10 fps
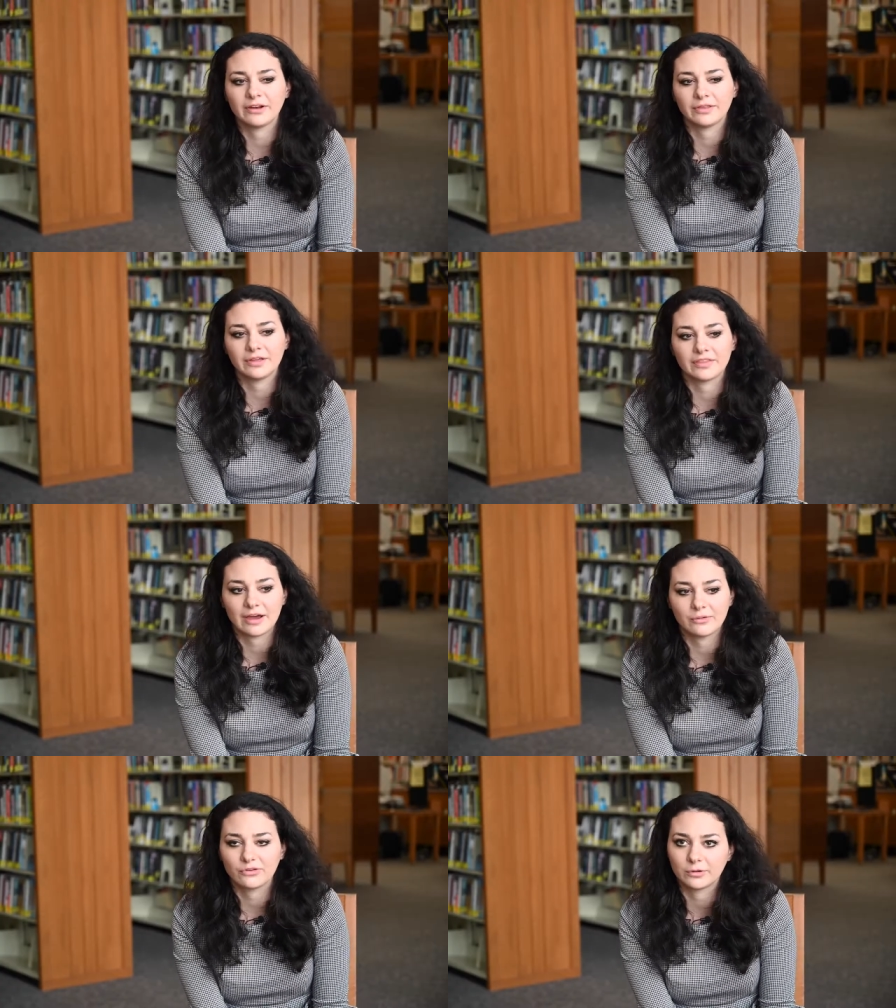And I think
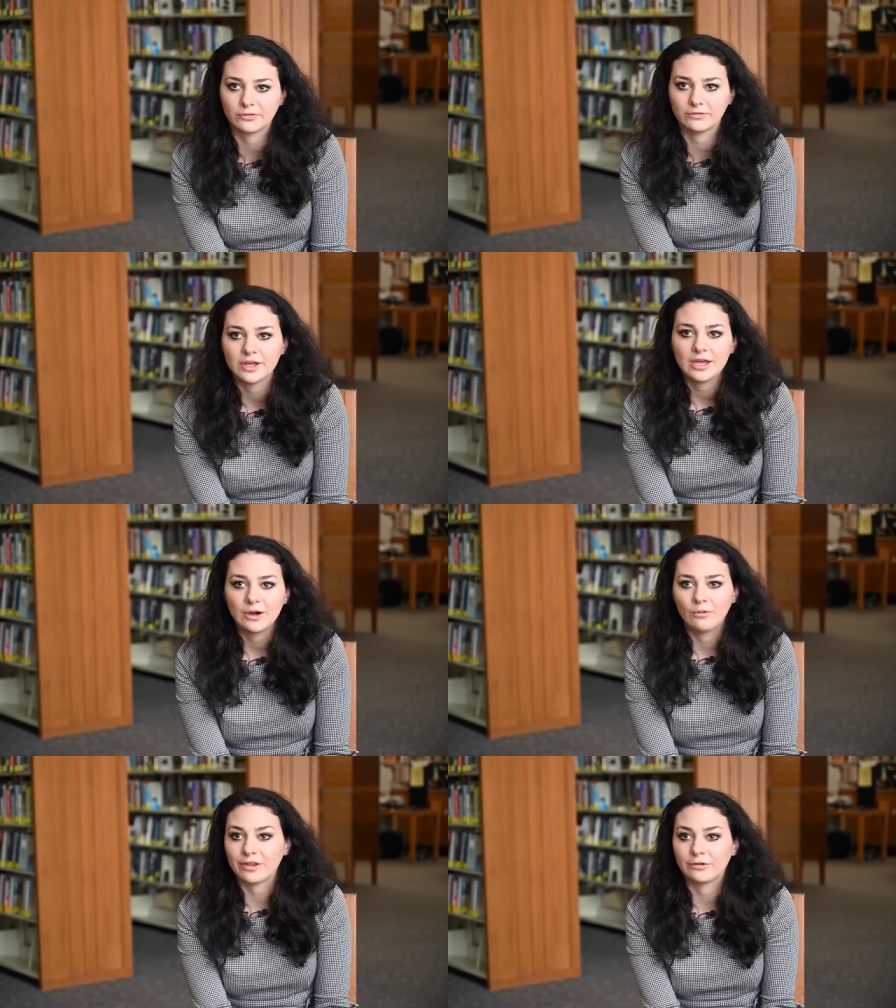that was sort of
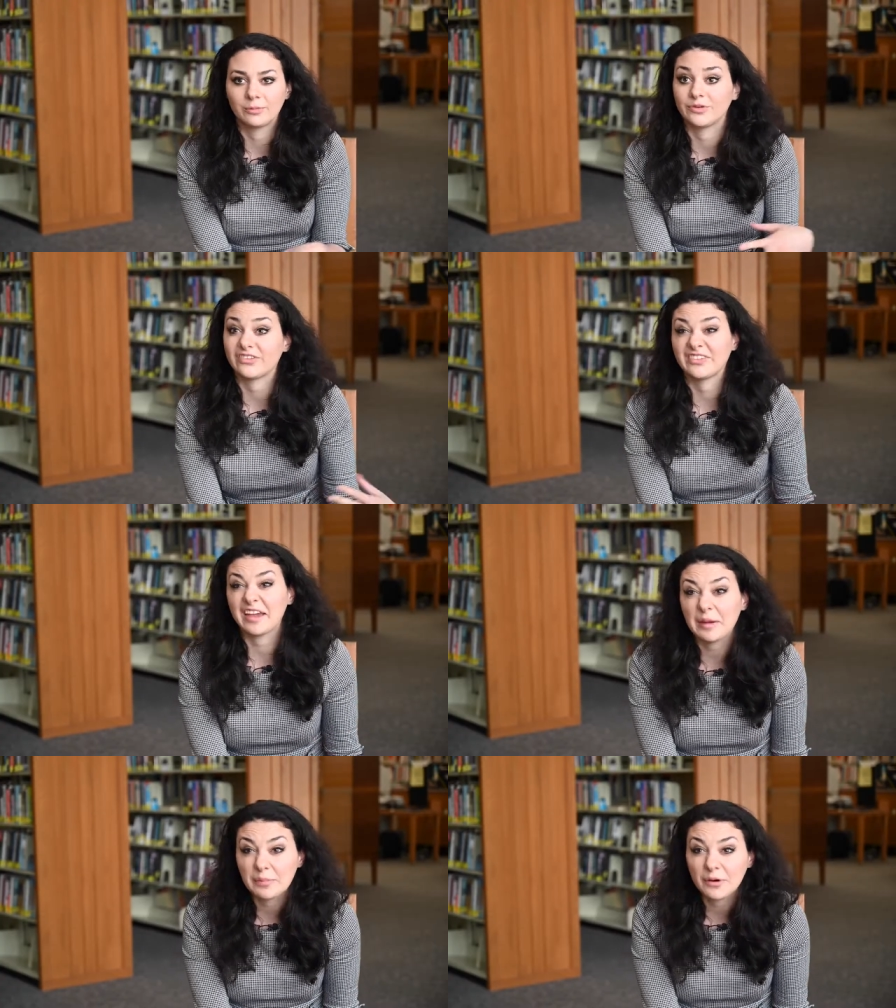whether it was a
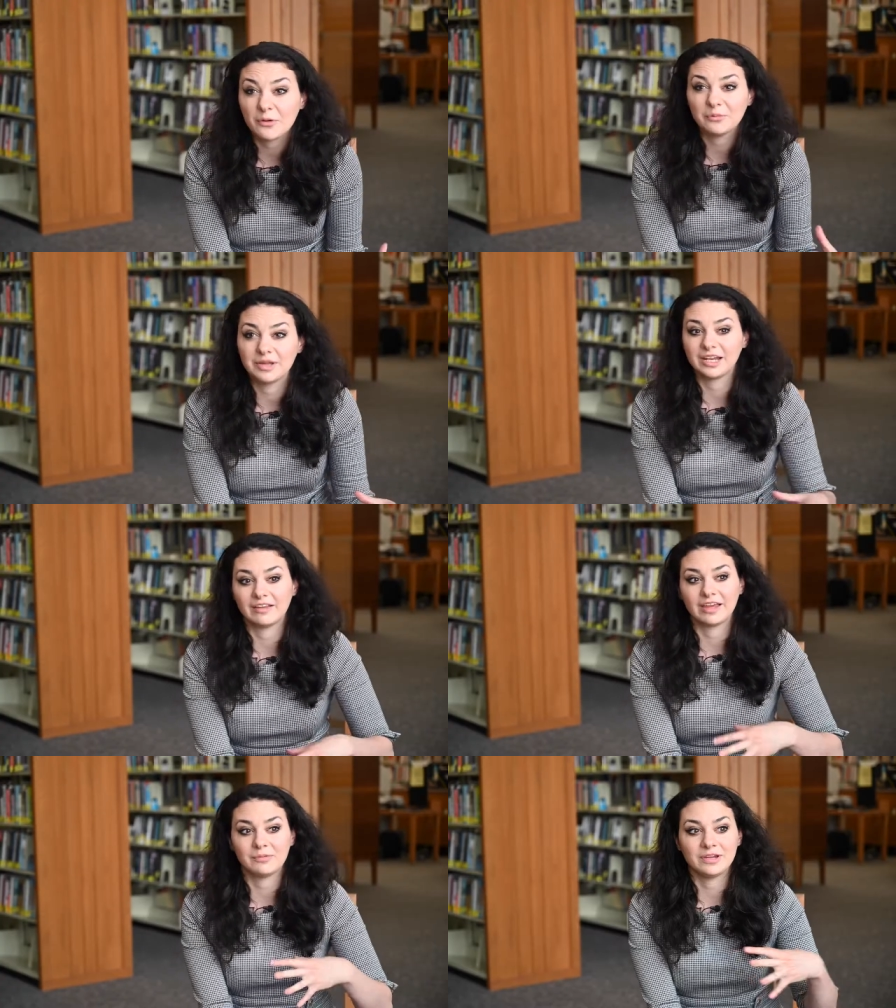scapegoat, meaning
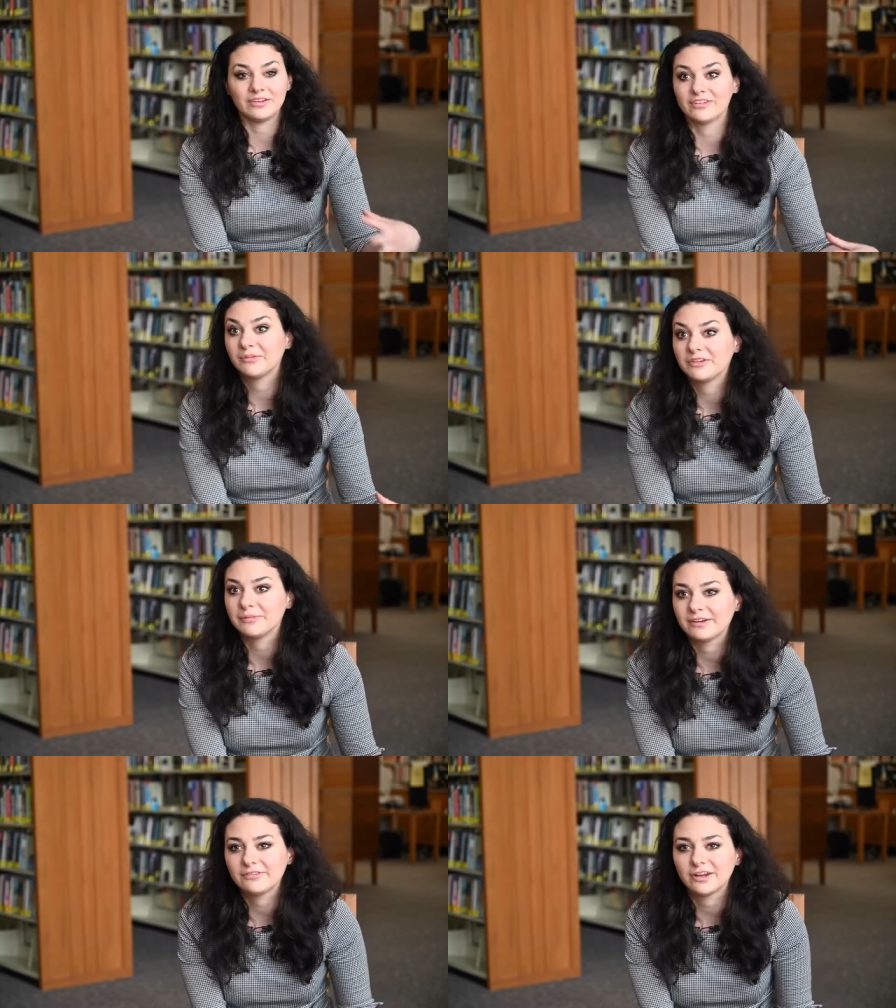like we need someone to
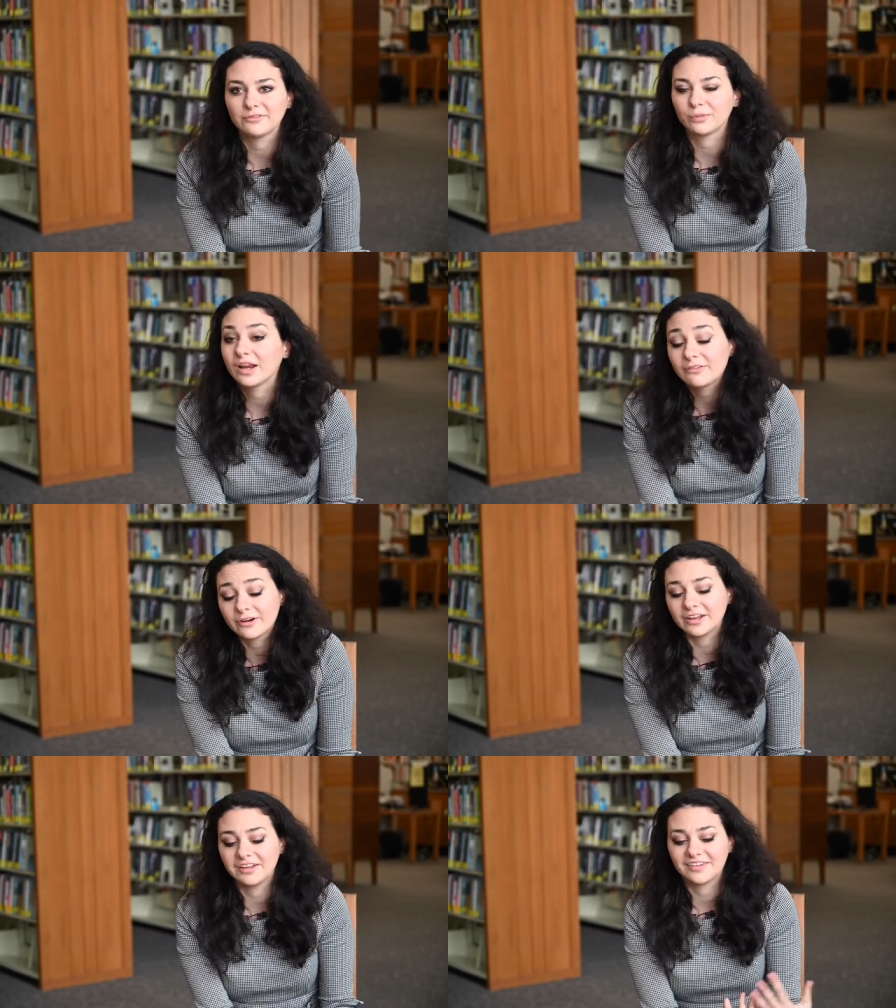make fun of,
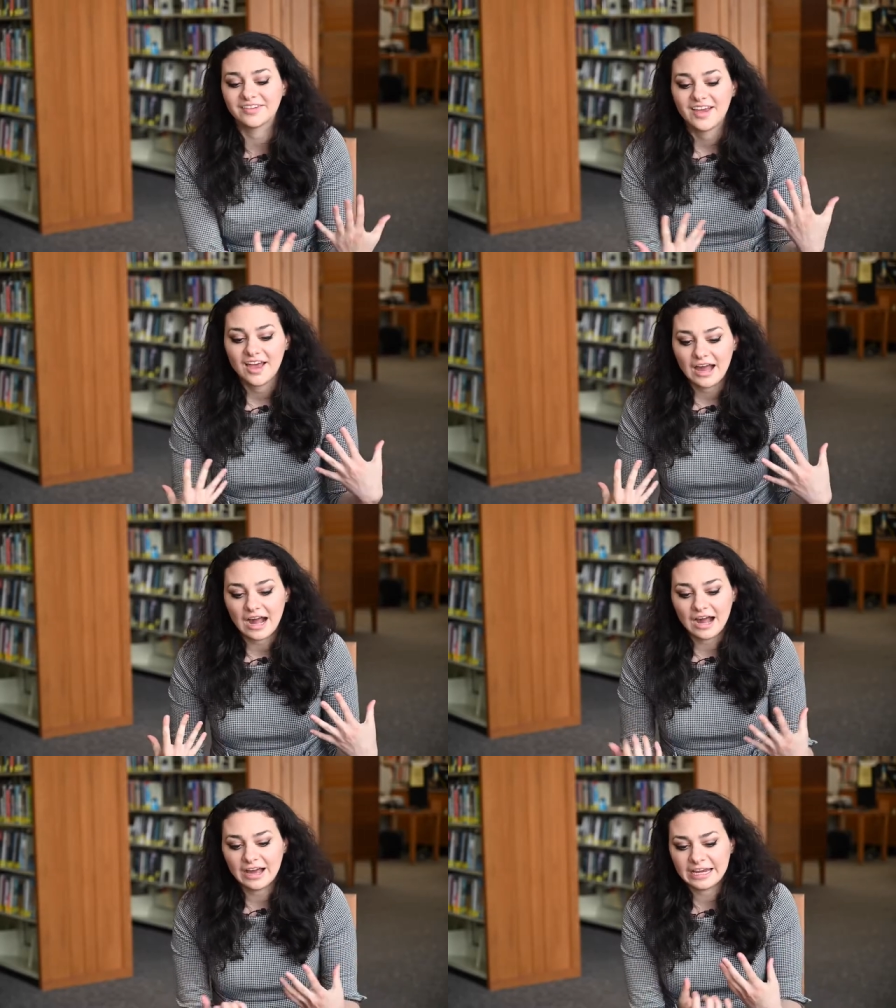whatever it is.
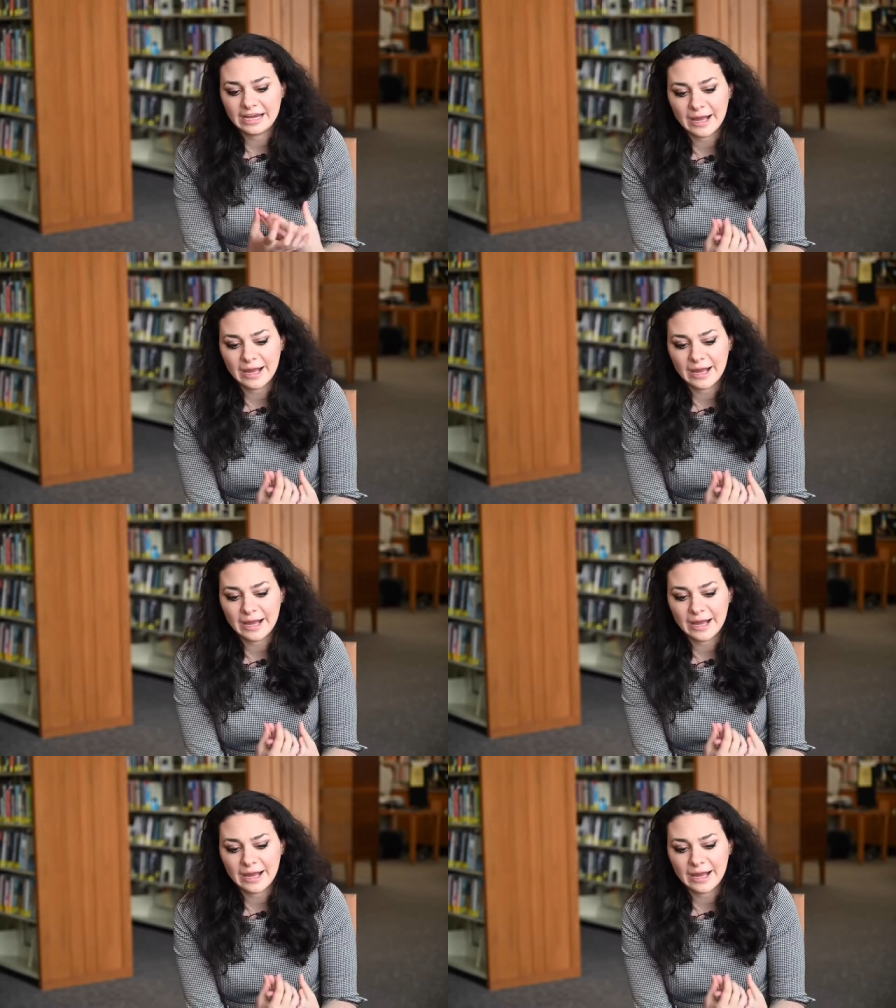I.